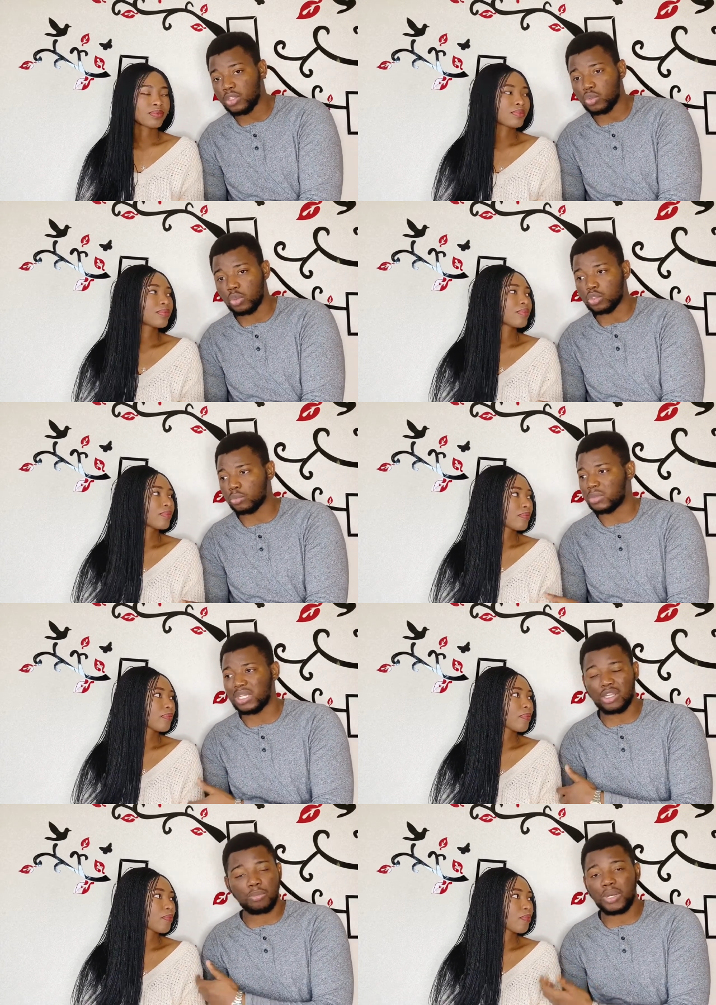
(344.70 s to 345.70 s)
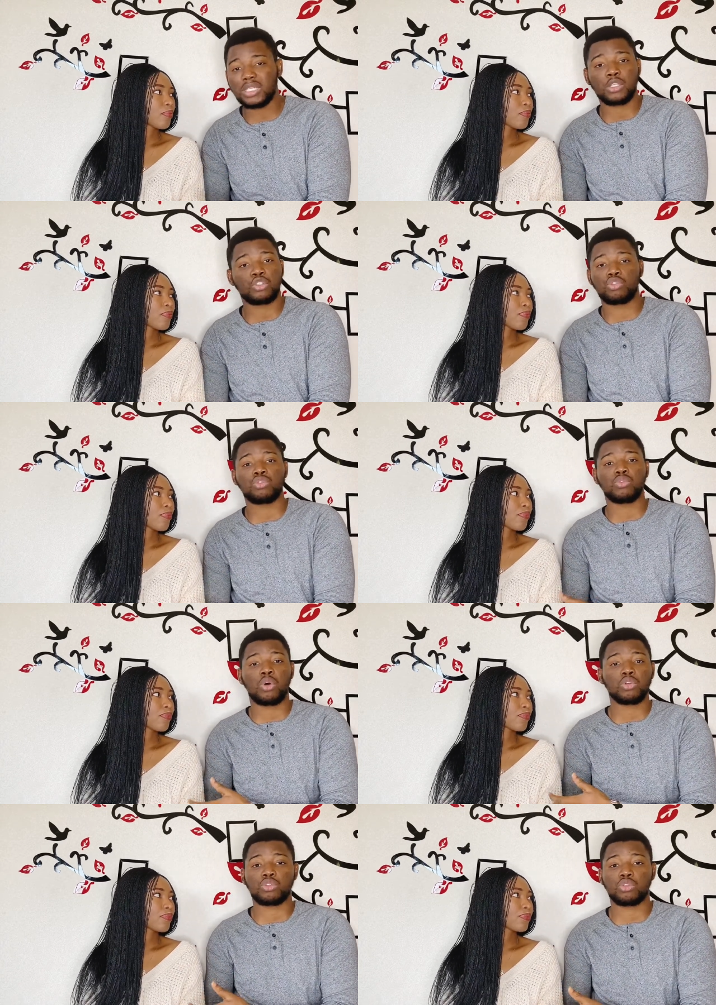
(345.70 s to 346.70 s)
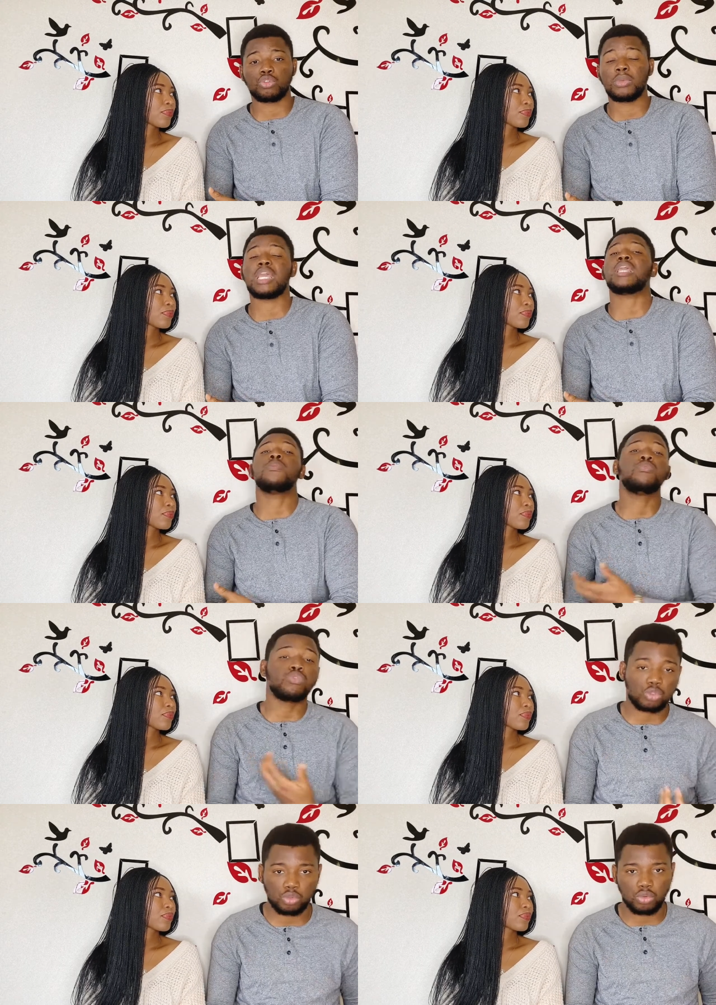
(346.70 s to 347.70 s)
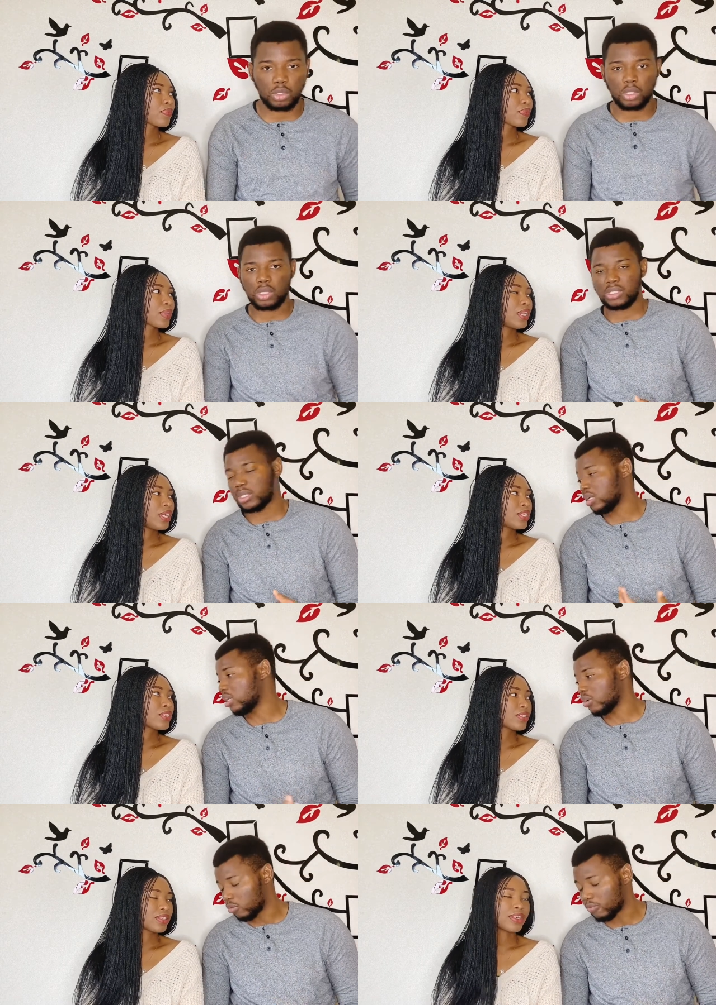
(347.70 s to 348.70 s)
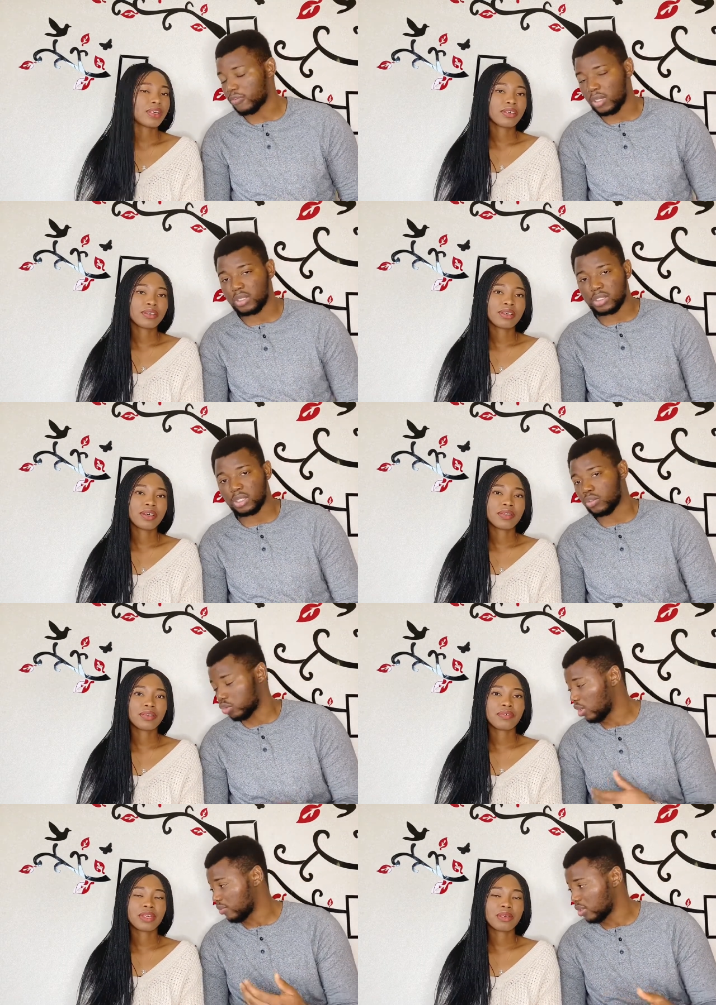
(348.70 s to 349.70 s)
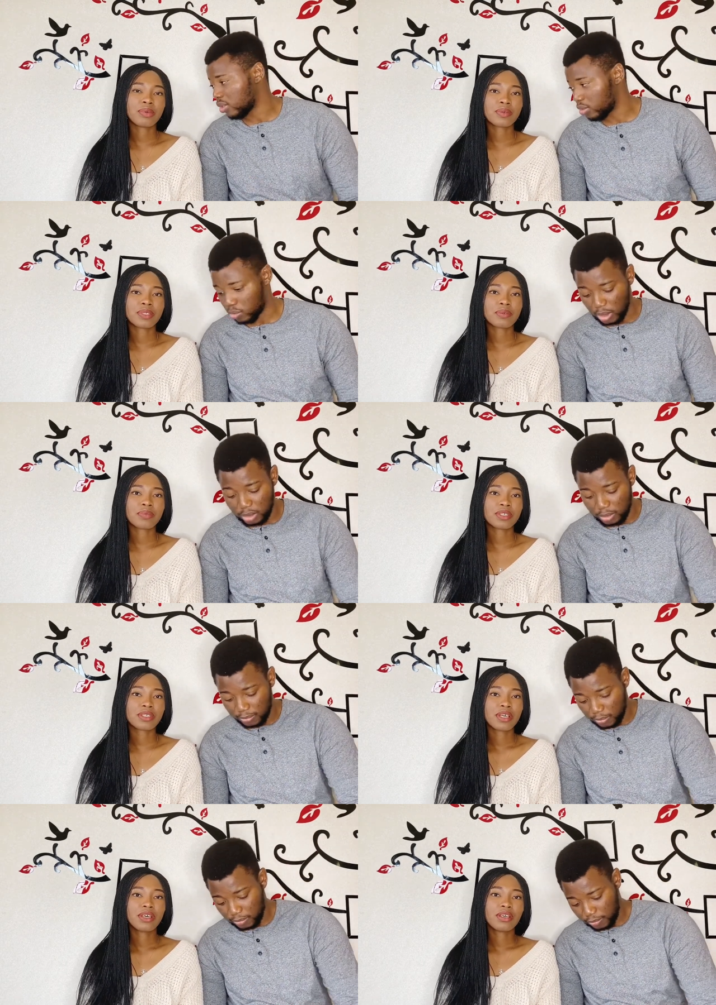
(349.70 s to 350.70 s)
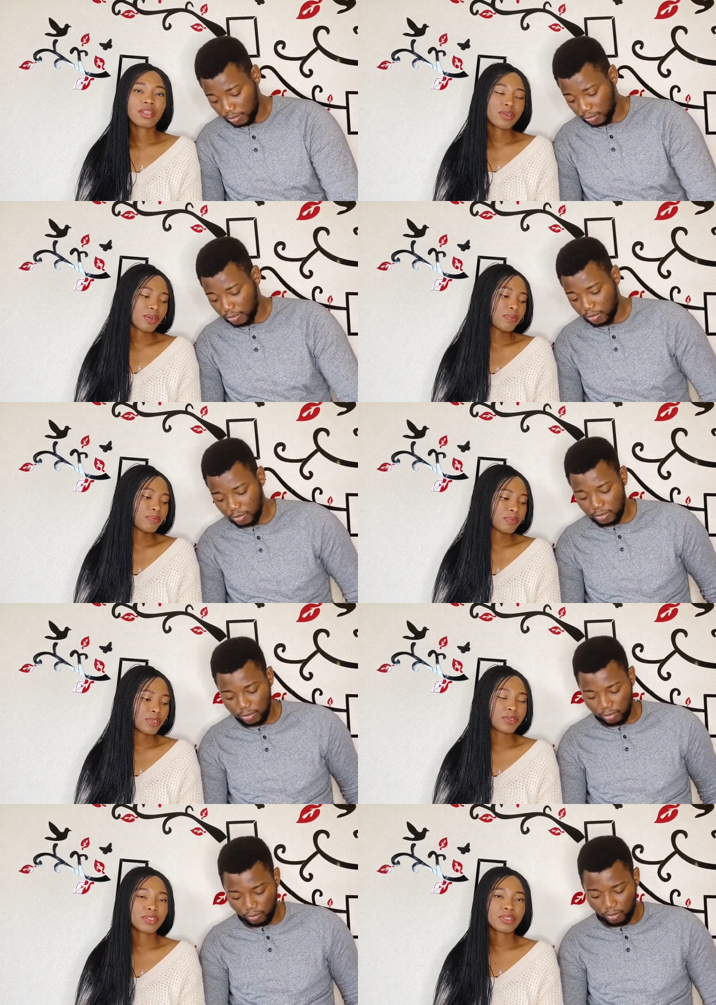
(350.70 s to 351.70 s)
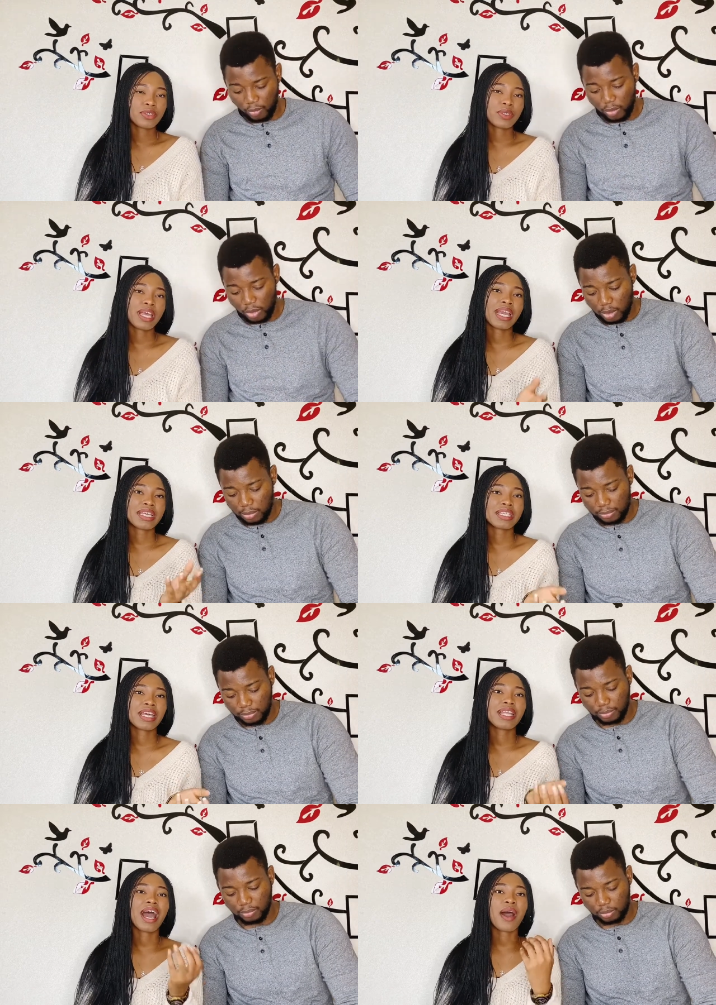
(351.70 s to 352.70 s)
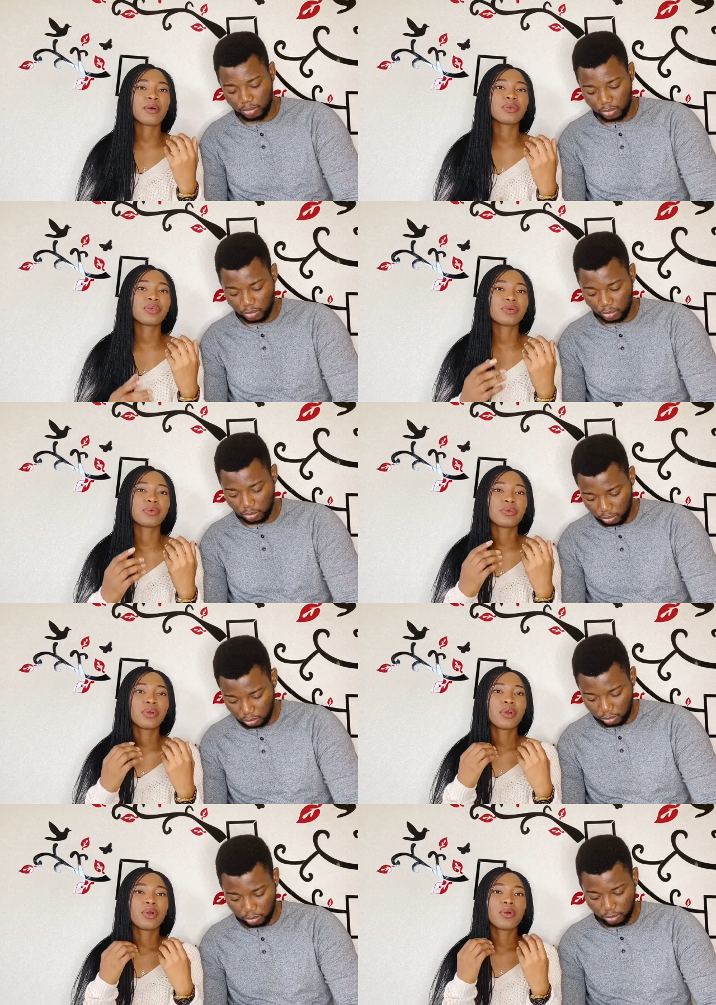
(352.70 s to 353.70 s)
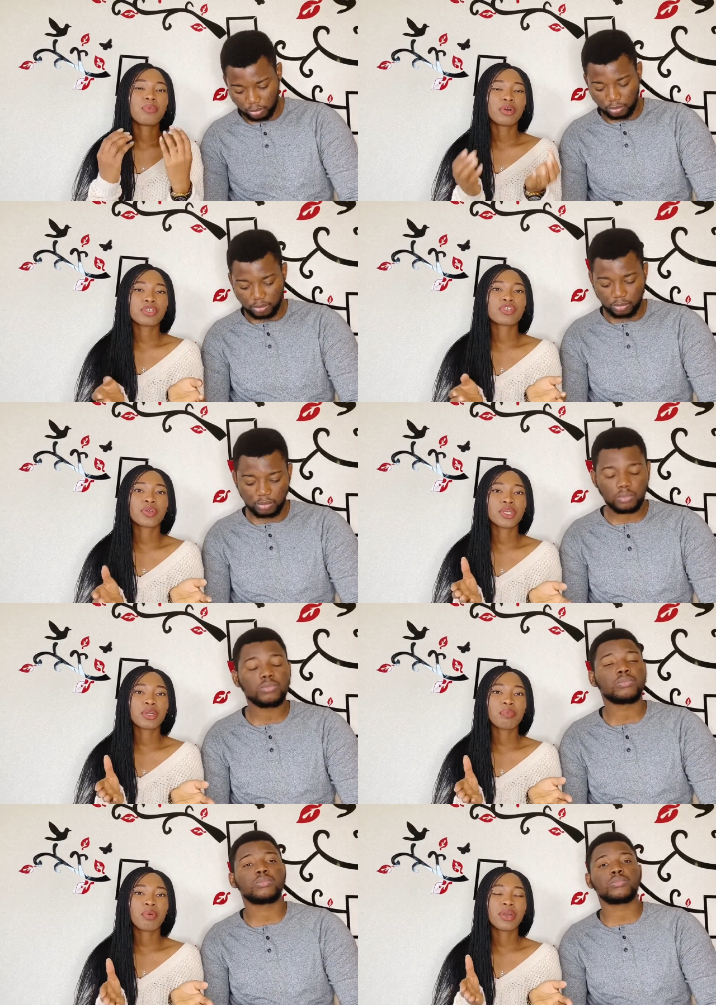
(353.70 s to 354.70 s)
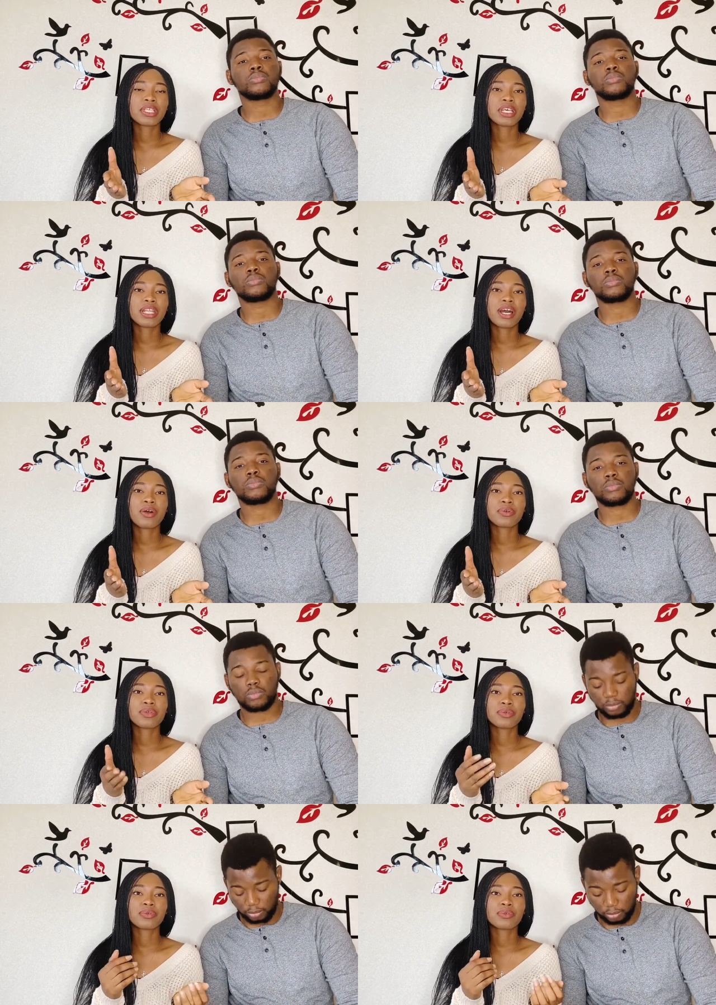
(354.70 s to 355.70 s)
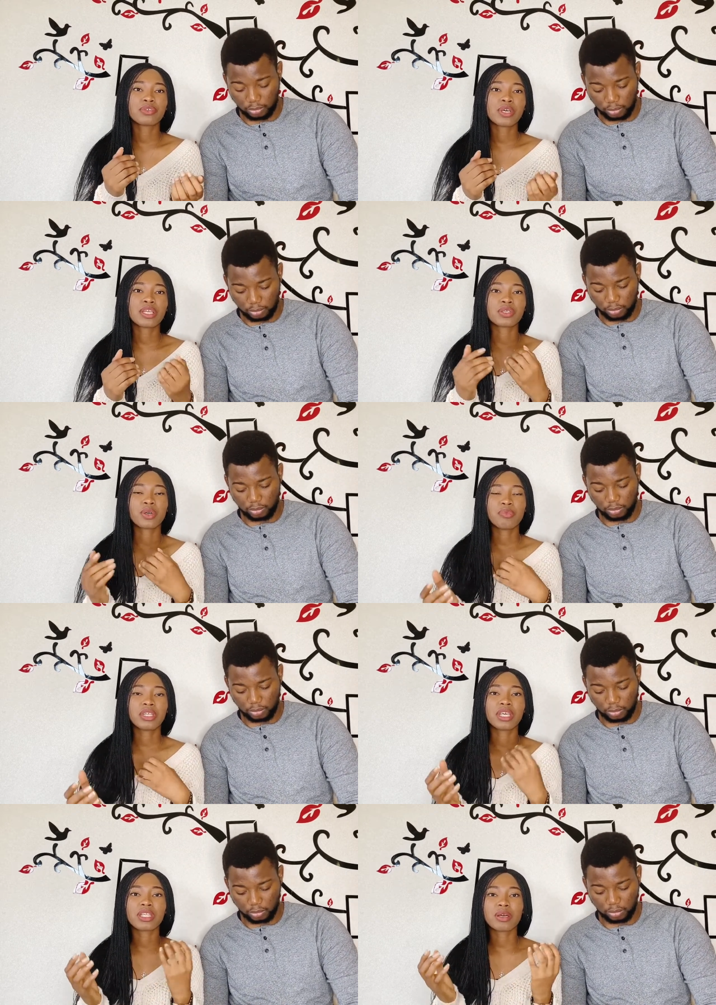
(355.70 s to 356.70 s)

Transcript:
Speaker 1: towards something, and your partner too also should be able to like, say their own yeah, feelings. And you have anything to add?
Speaker 2: No, I'm good. So like I said, how you portray your point and how you try to communicate